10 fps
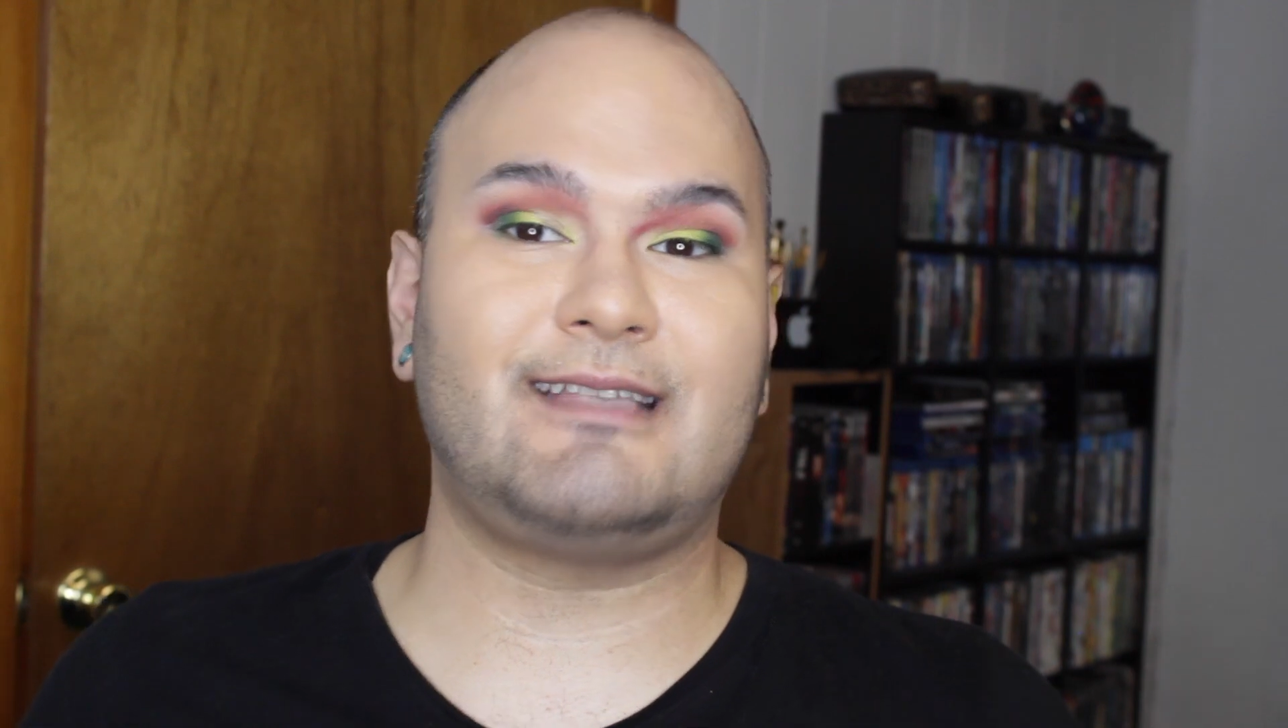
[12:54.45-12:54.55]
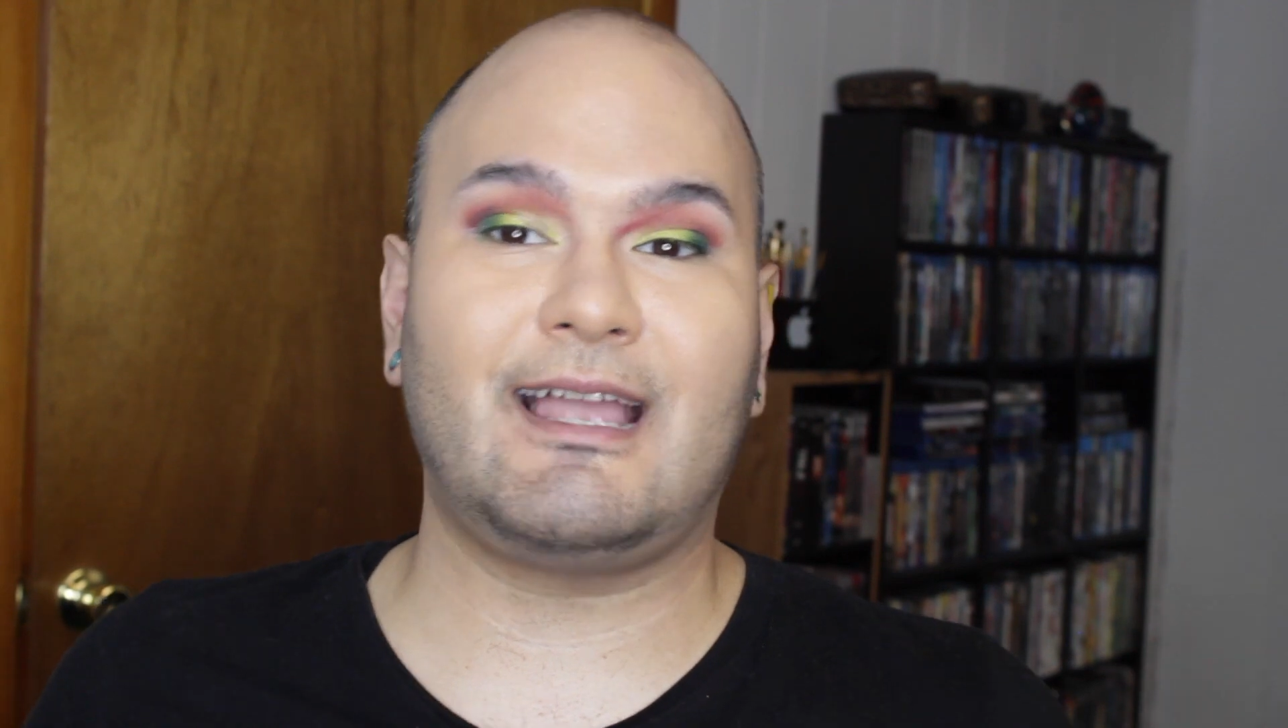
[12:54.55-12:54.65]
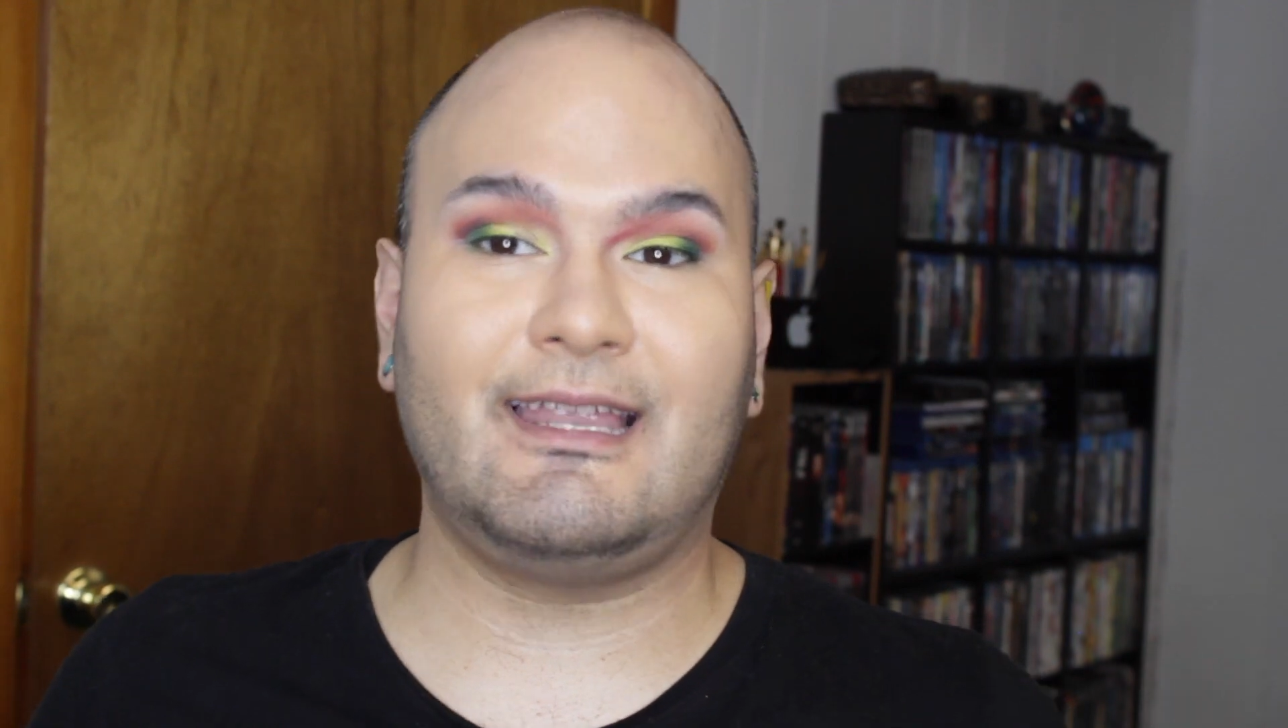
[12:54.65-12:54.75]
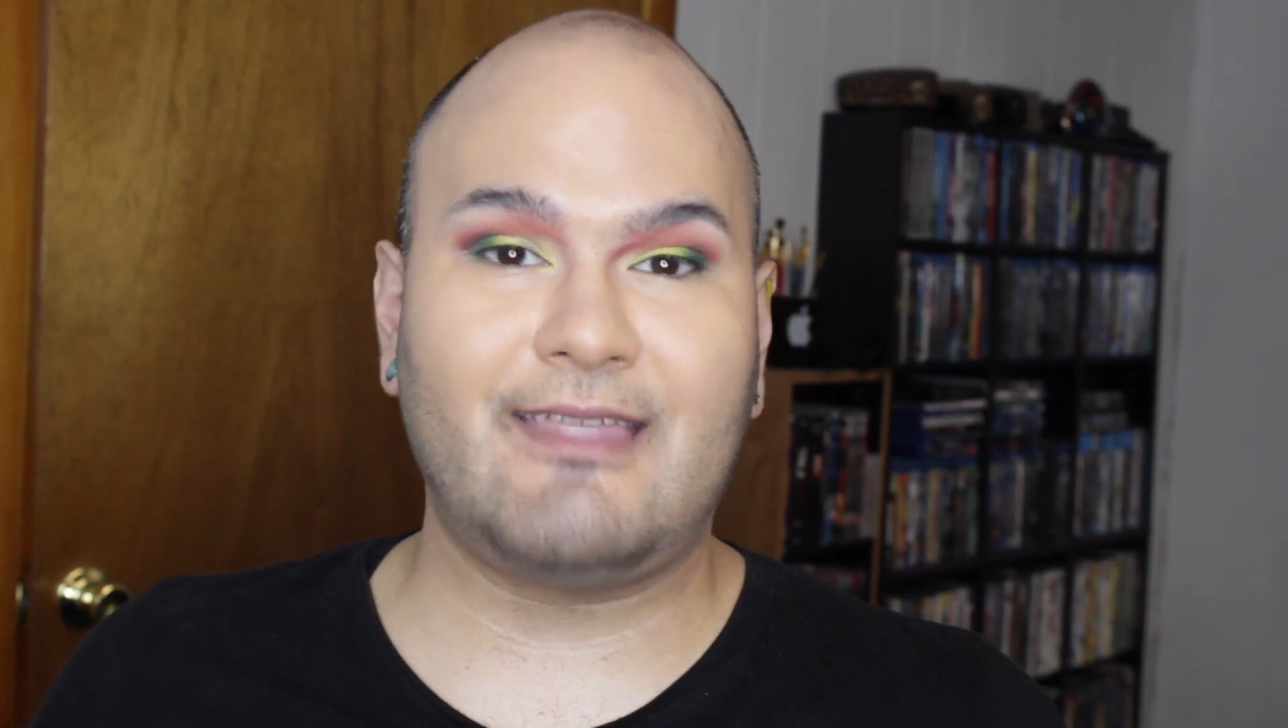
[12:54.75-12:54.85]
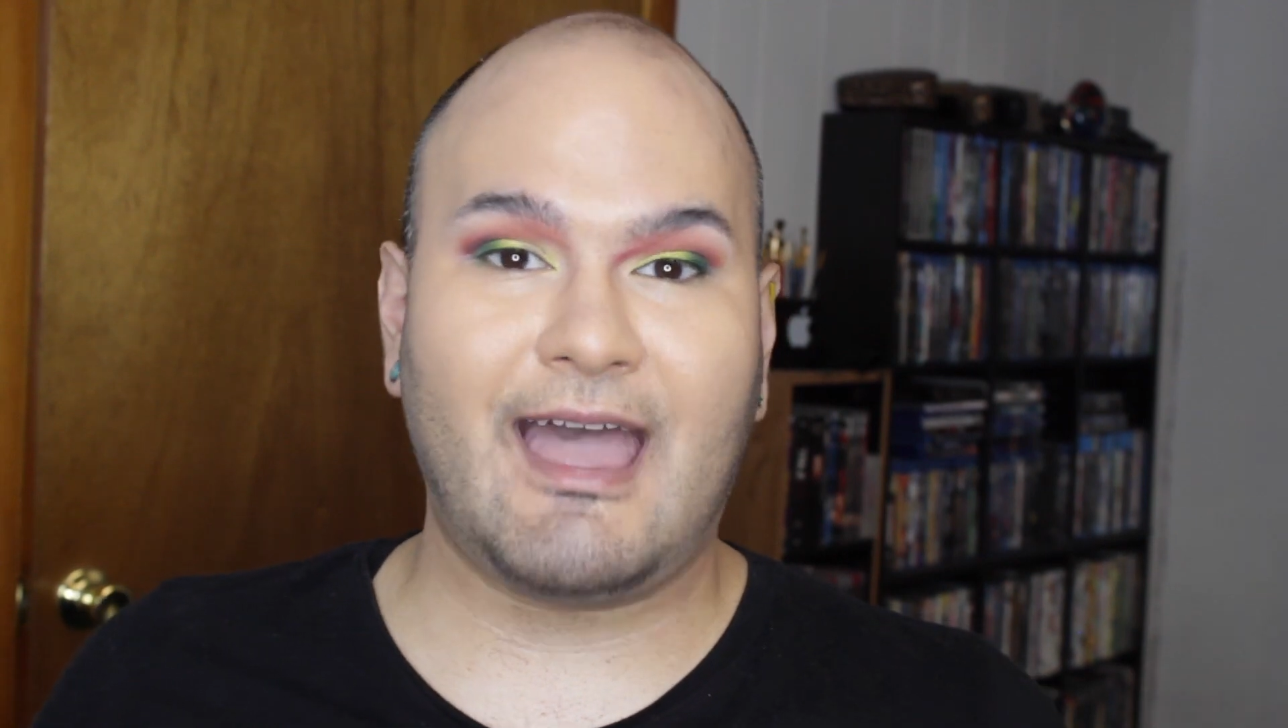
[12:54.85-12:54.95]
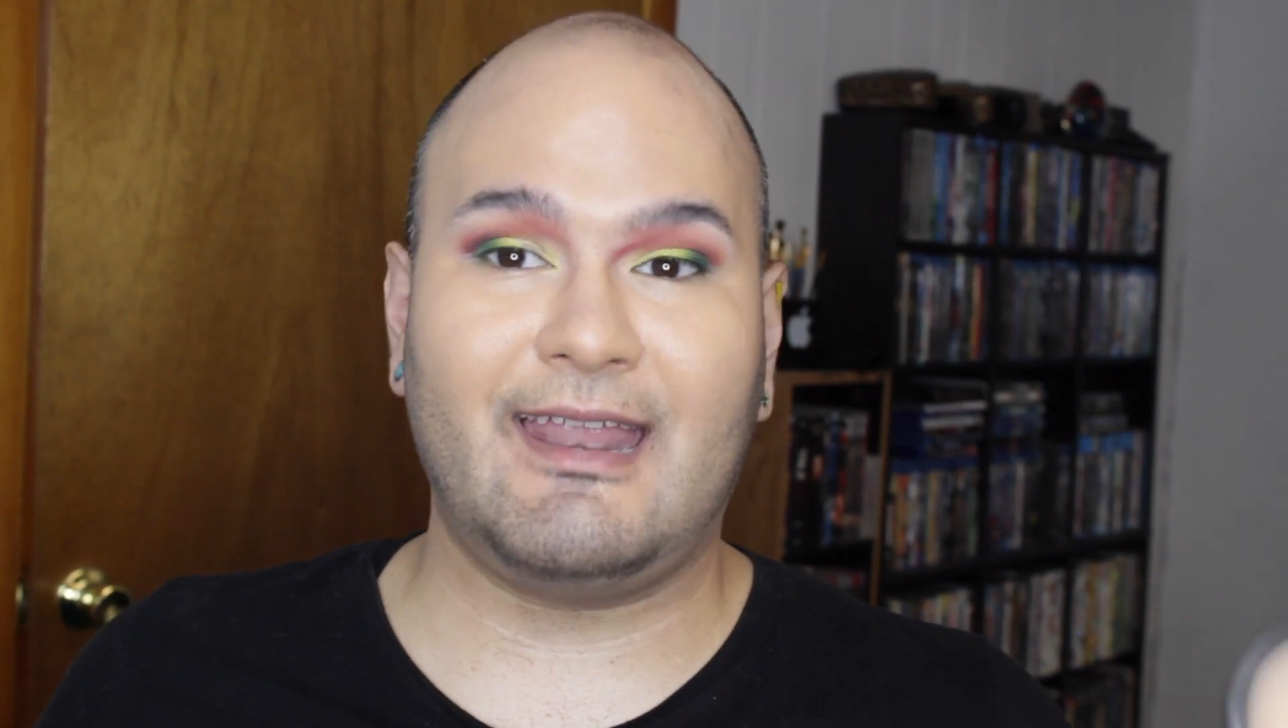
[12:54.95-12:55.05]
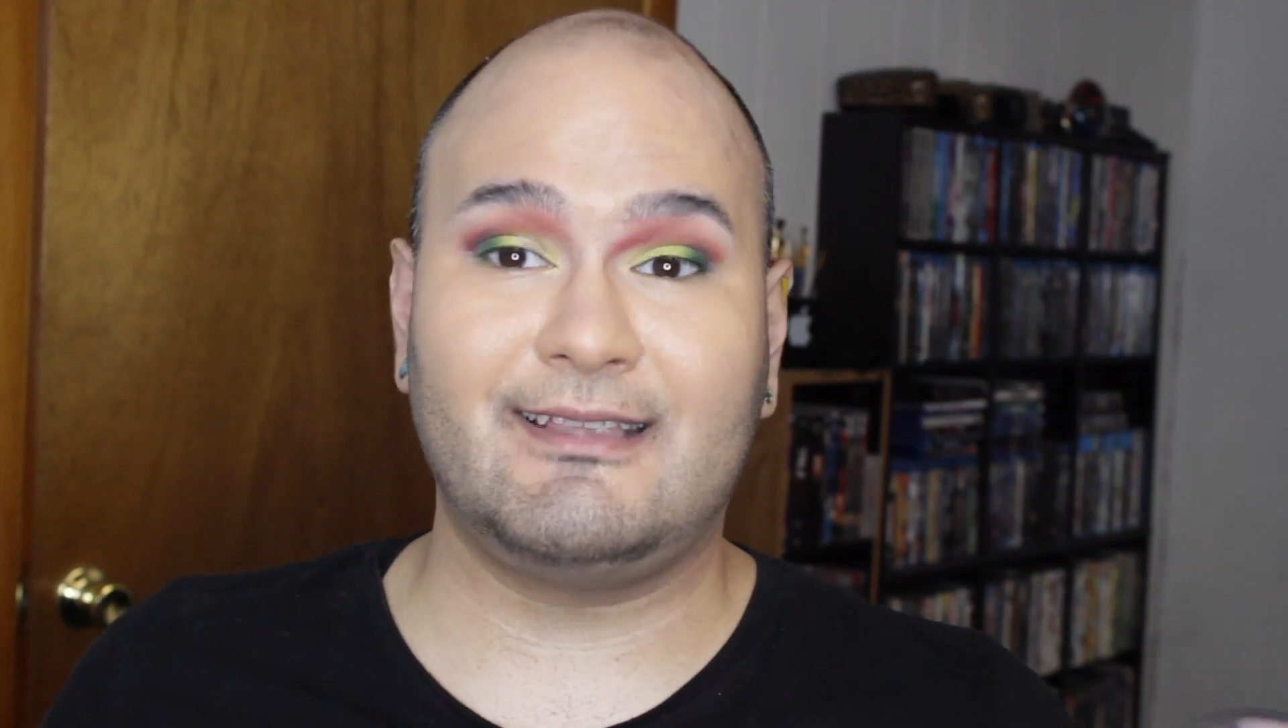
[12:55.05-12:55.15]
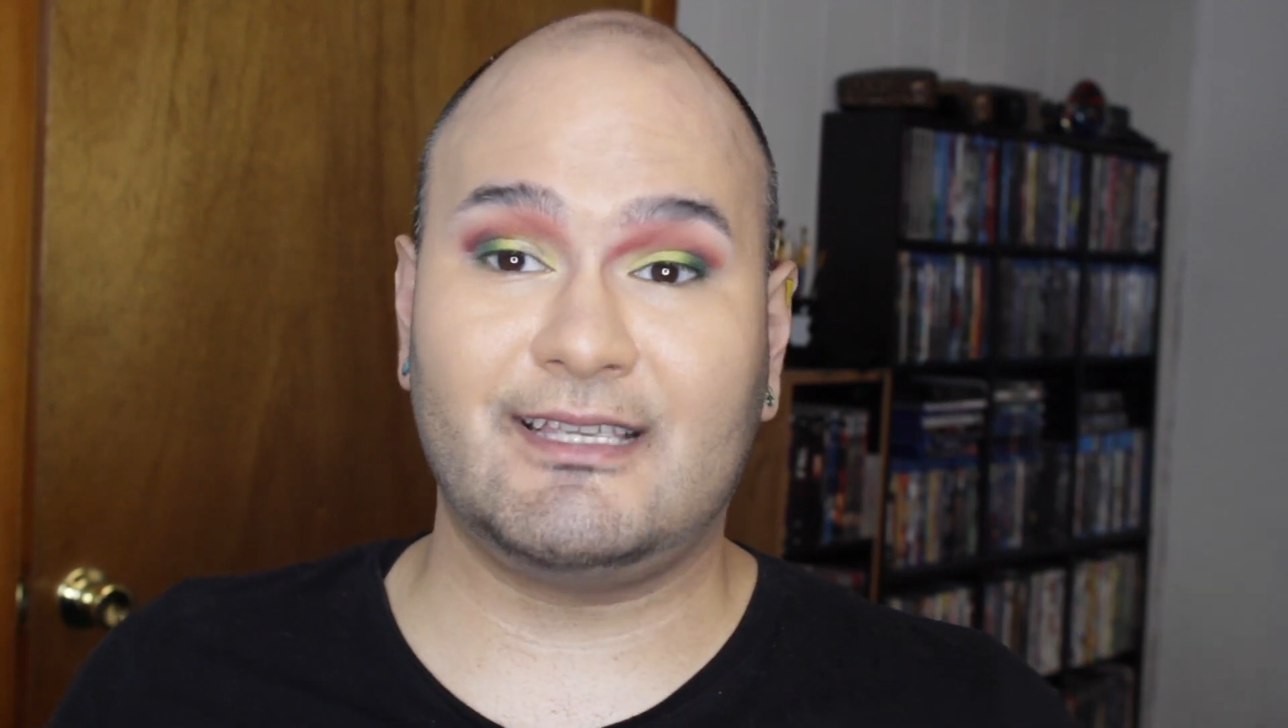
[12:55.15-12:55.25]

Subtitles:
exactly that.